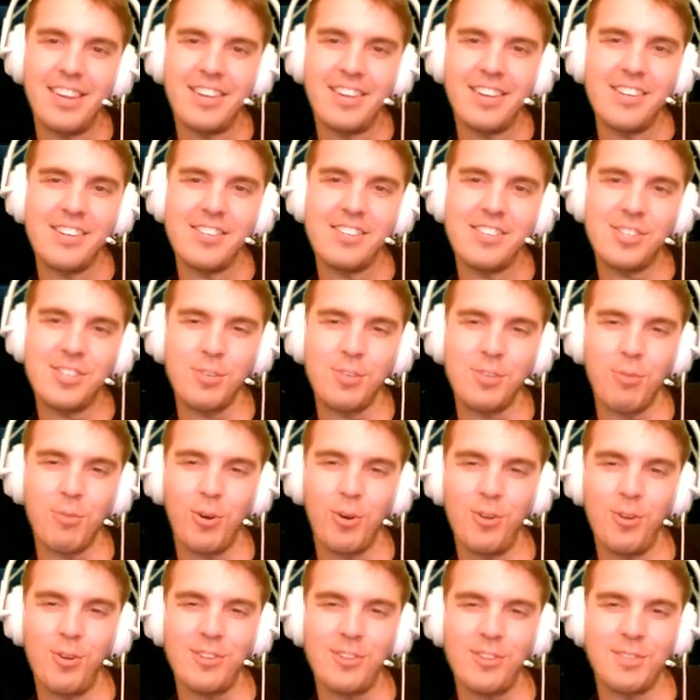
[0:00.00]
Too
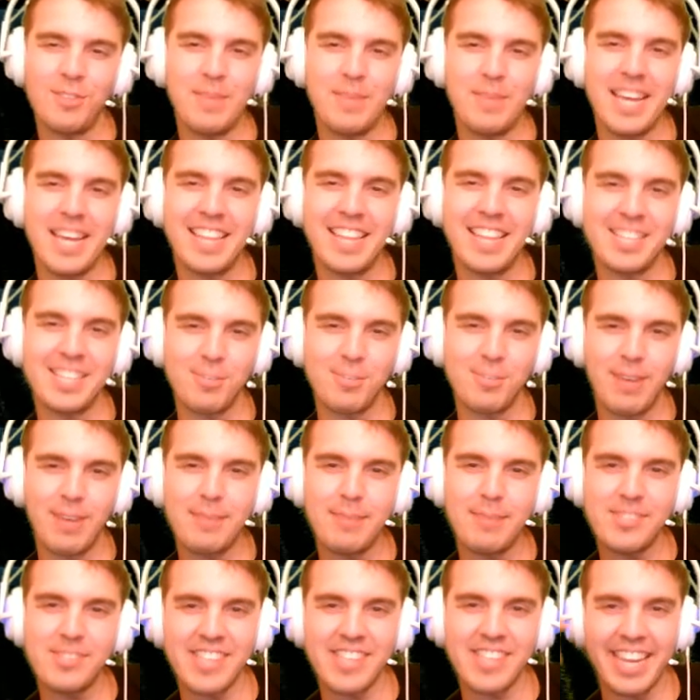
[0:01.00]
old to be on this
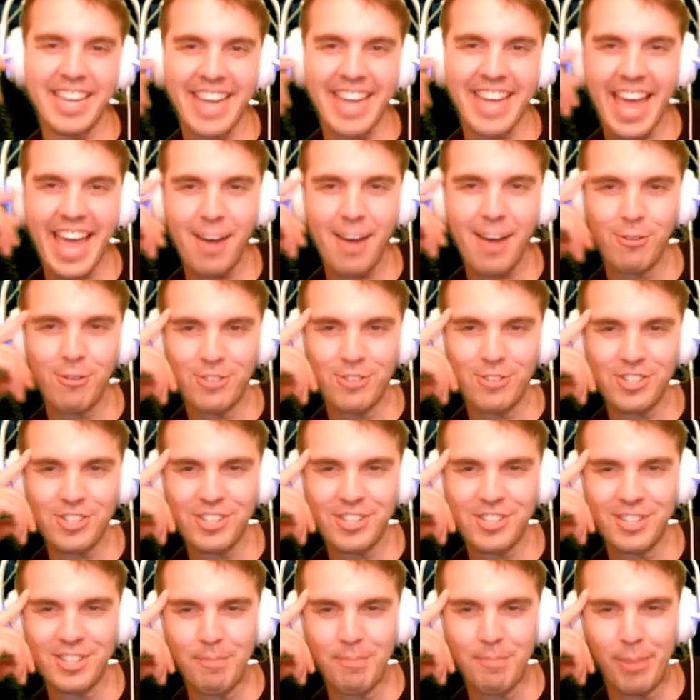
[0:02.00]
website. Ouch,
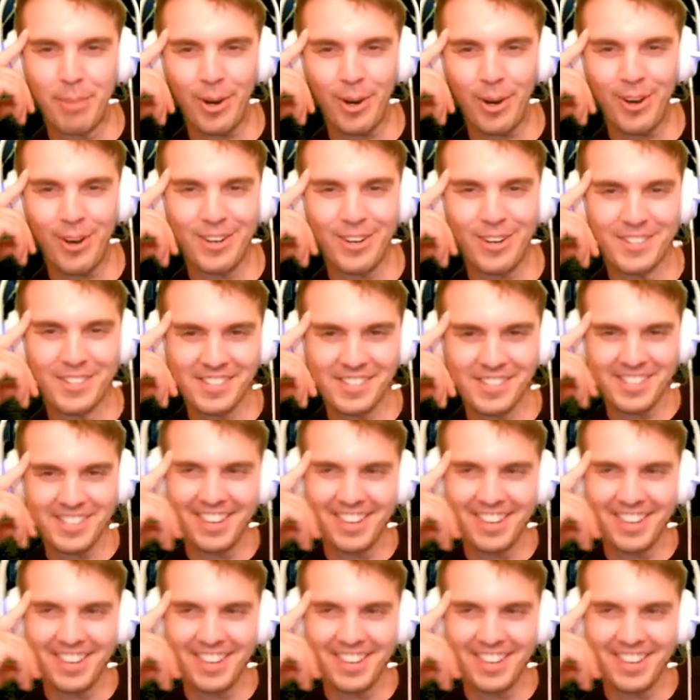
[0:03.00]
the burns.